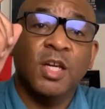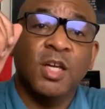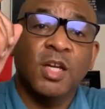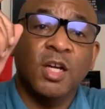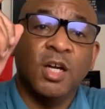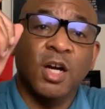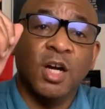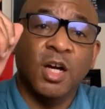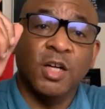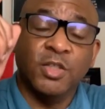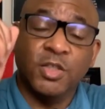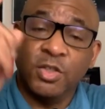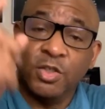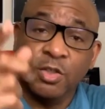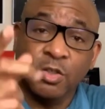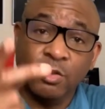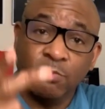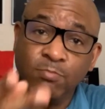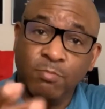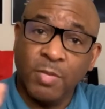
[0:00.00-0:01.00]
Uh, this is,
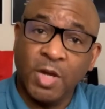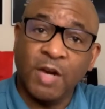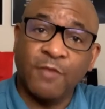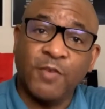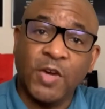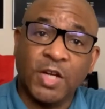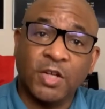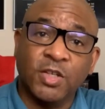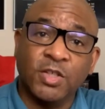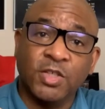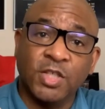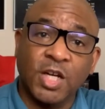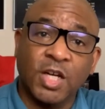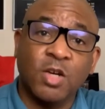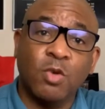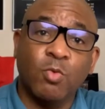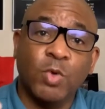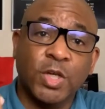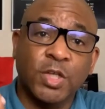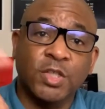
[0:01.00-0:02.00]
a matter of fact, the second
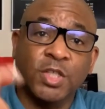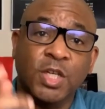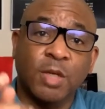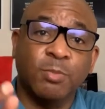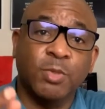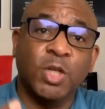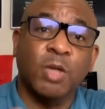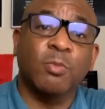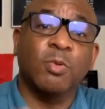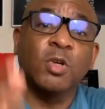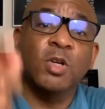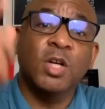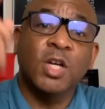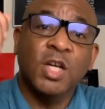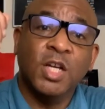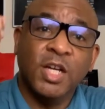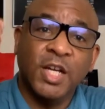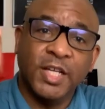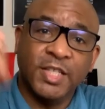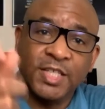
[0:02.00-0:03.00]
week of September.
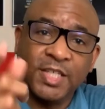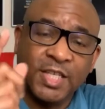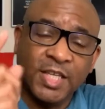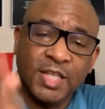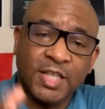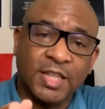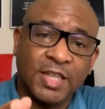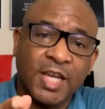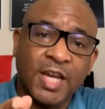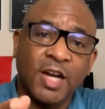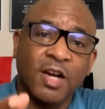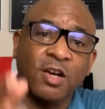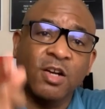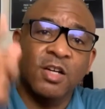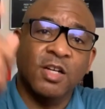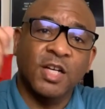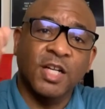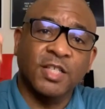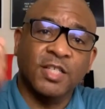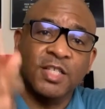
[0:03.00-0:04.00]
Let's get there.
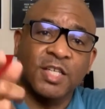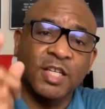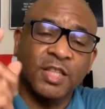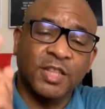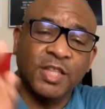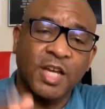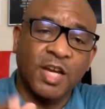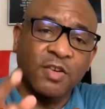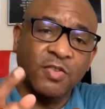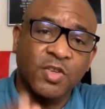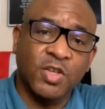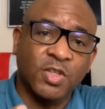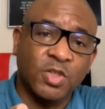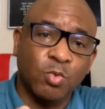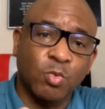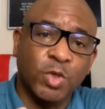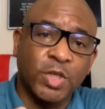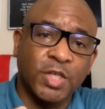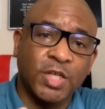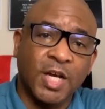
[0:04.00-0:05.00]
Let's get there this
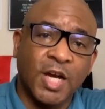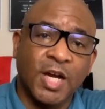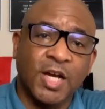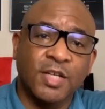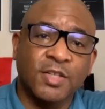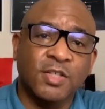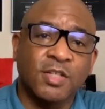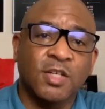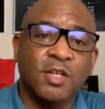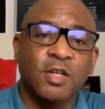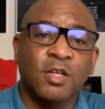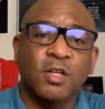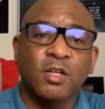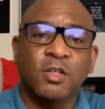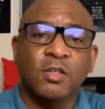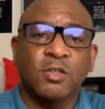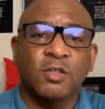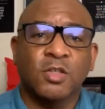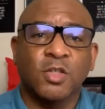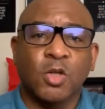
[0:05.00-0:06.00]
week, guys.
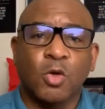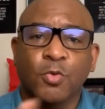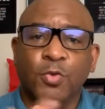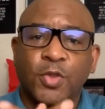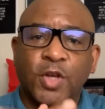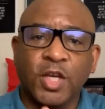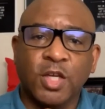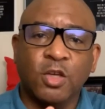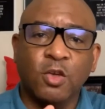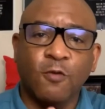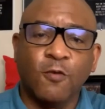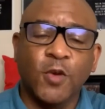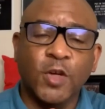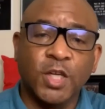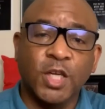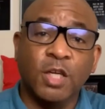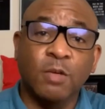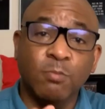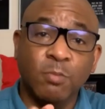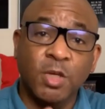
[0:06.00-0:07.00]
So thank you for
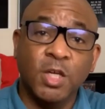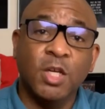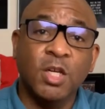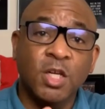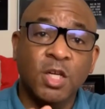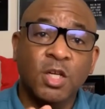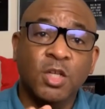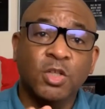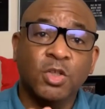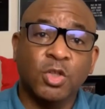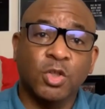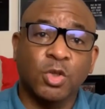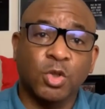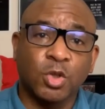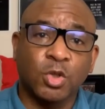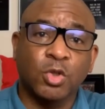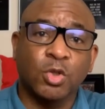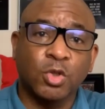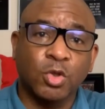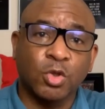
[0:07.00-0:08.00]
getting me to
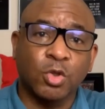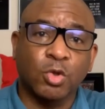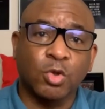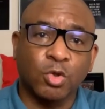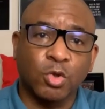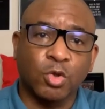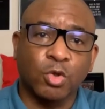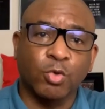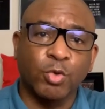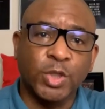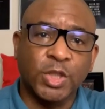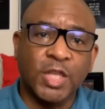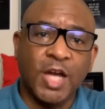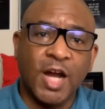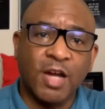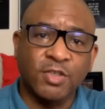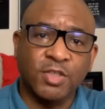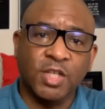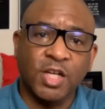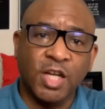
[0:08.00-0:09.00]

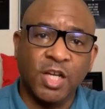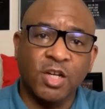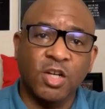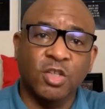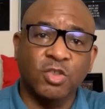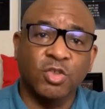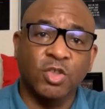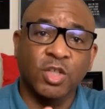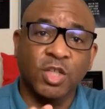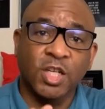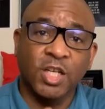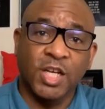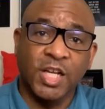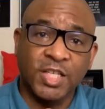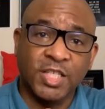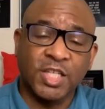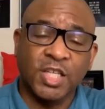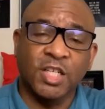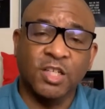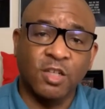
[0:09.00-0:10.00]
3,800 and let's
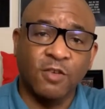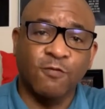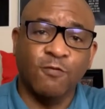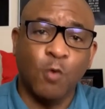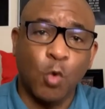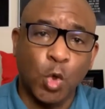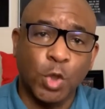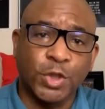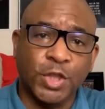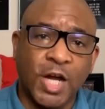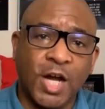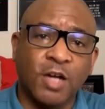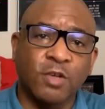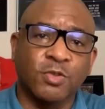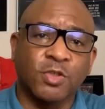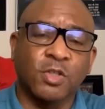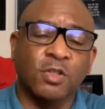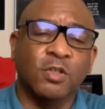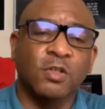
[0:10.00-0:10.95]
get to 4,000.